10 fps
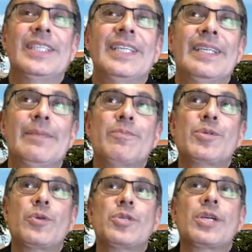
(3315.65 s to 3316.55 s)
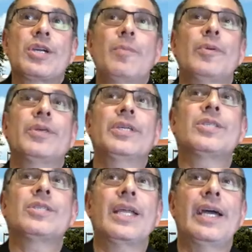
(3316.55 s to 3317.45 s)
Um, so there's a couple
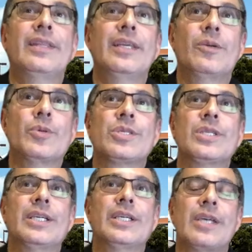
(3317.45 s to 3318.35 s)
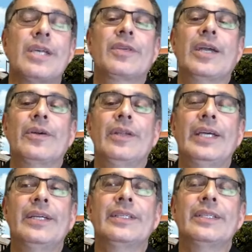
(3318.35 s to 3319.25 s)
things that I think we're seeing in South
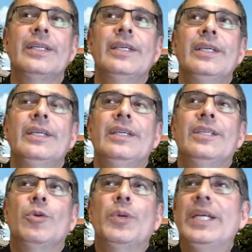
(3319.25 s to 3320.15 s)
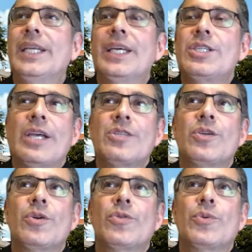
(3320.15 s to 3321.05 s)
Carolina. You know, we didn't get a chance to
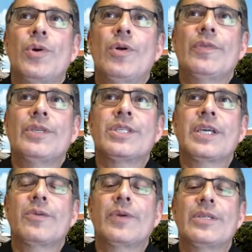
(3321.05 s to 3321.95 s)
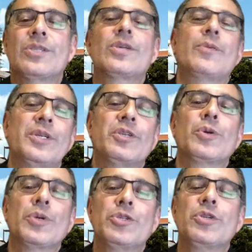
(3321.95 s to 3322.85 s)
go through all of the Senate races, so I would
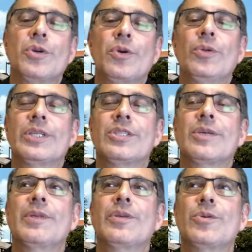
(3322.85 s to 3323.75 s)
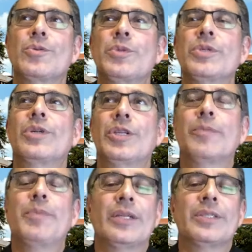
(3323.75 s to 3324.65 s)
encourage you to go look at some of those real clear
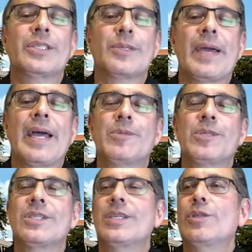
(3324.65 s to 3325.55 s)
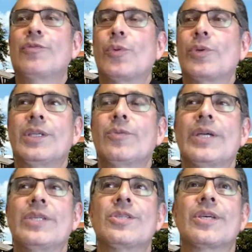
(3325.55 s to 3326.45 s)
politics maps to see the 14
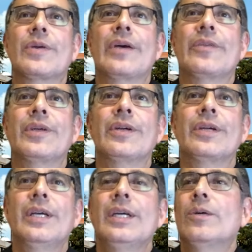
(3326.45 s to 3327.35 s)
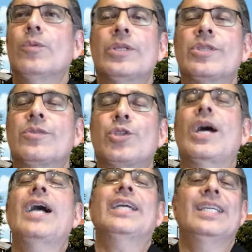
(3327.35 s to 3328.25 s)
races that are out there. What's
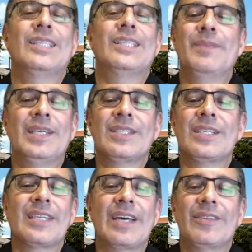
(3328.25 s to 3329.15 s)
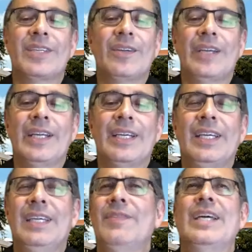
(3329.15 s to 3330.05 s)
shocking to me is that South Carolina
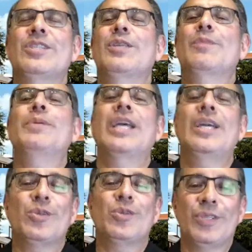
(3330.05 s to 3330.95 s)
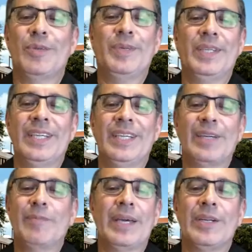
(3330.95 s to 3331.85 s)
even has the potential to be a
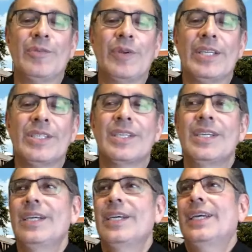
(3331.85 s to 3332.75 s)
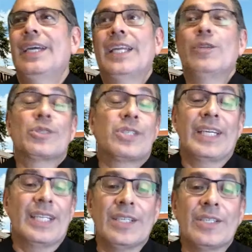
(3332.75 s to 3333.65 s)
competitive race, and it looks like
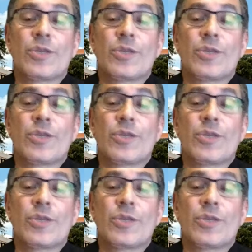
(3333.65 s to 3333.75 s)
it is.